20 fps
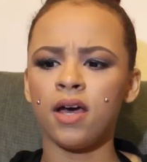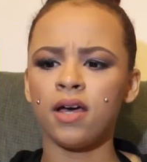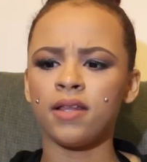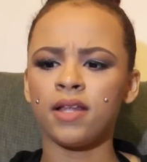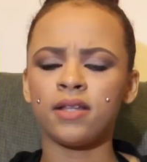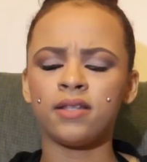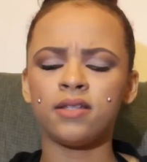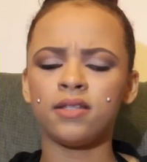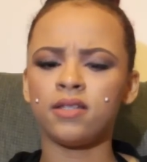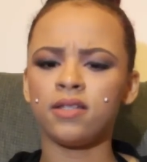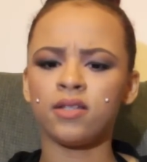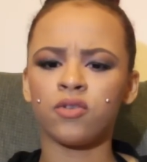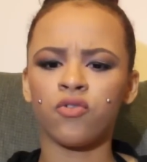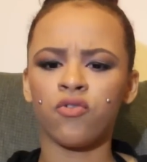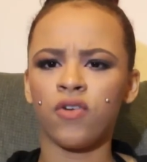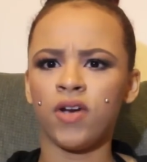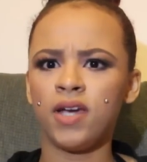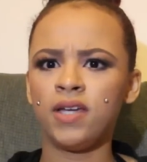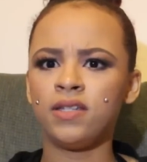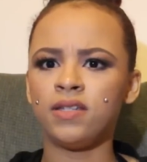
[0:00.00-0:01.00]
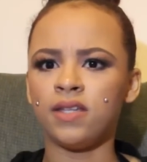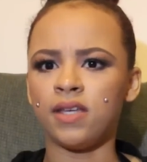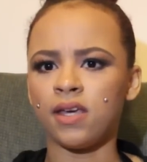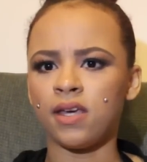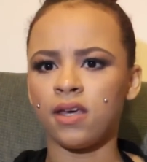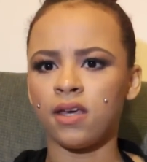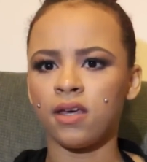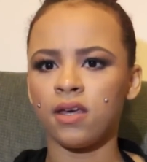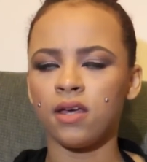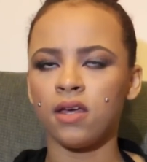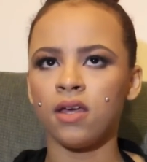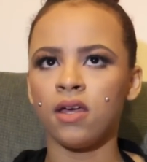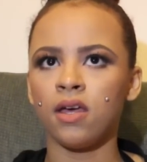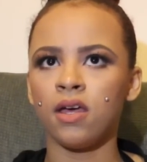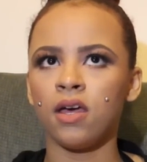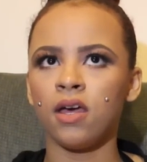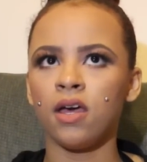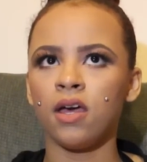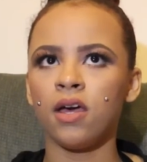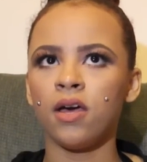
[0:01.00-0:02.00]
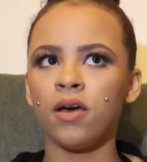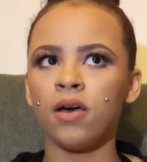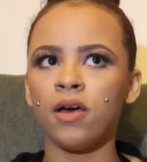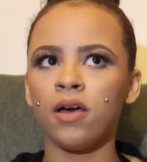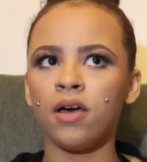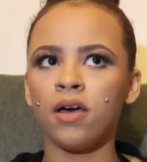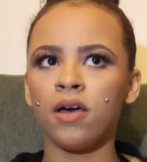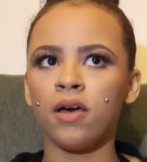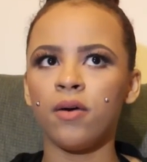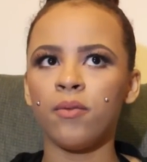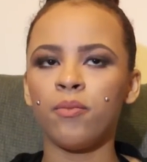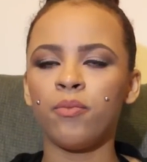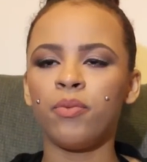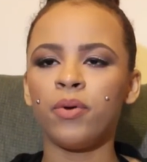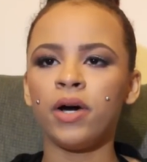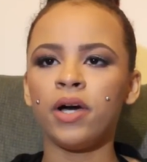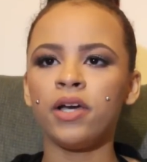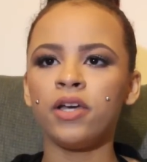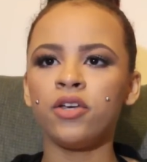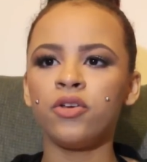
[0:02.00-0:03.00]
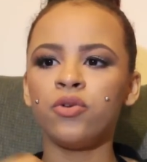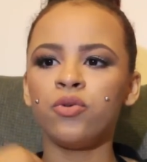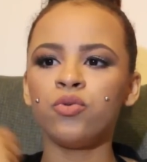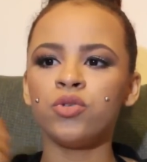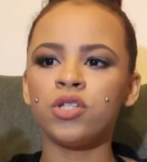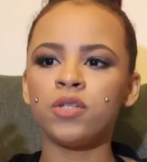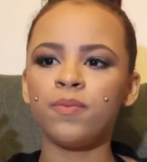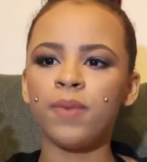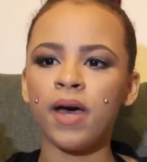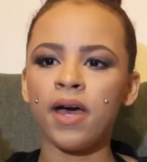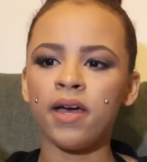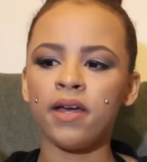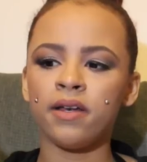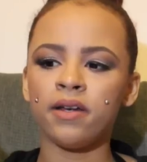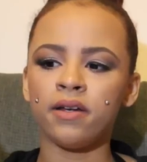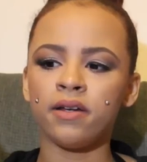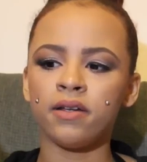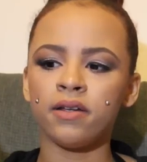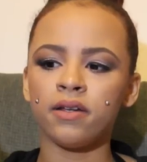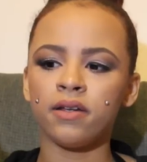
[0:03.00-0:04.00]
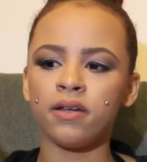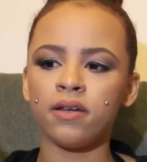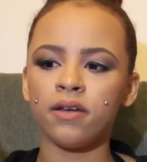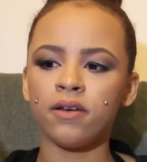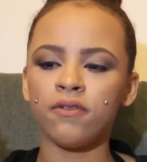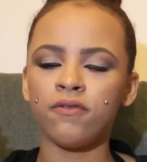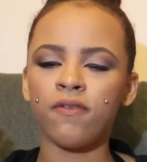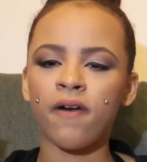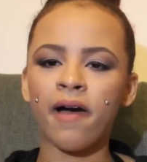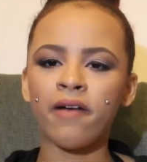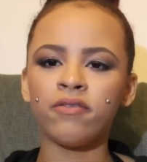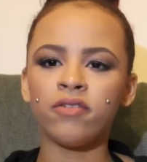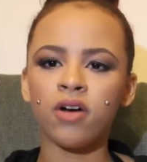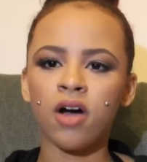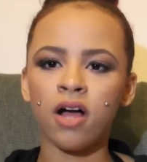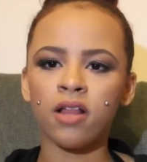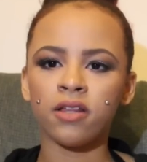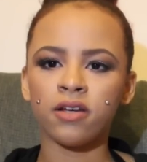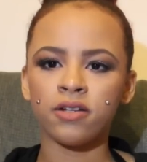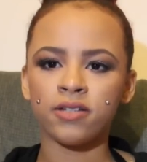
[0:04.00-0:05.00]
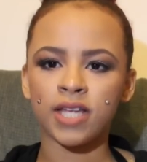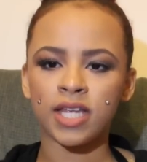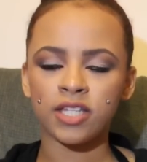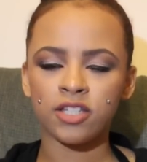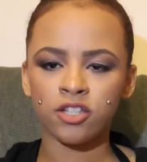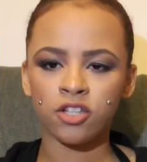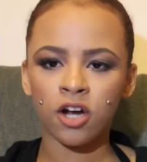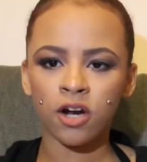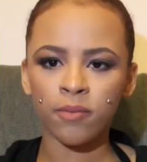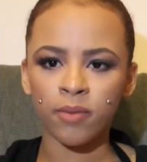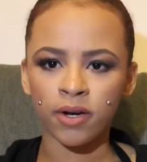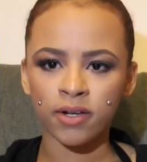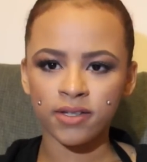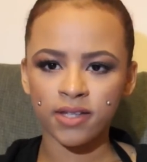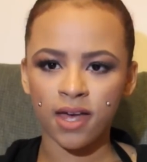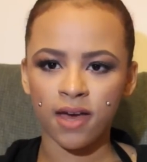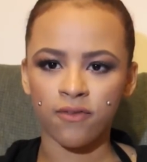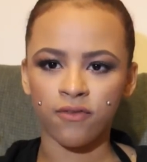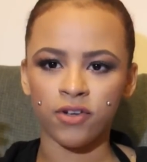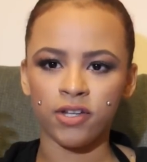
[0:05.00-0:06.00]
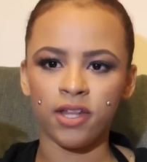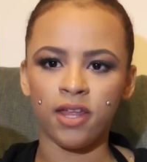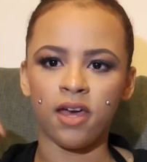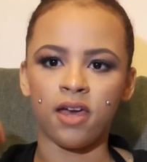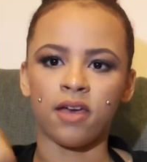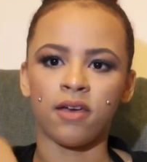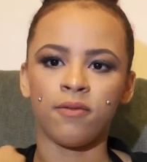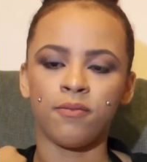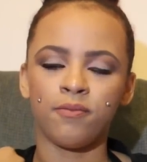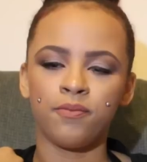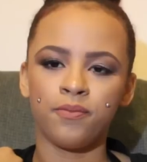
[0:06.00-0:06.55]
That's crazy. But you spend $5 at Starbucks every day.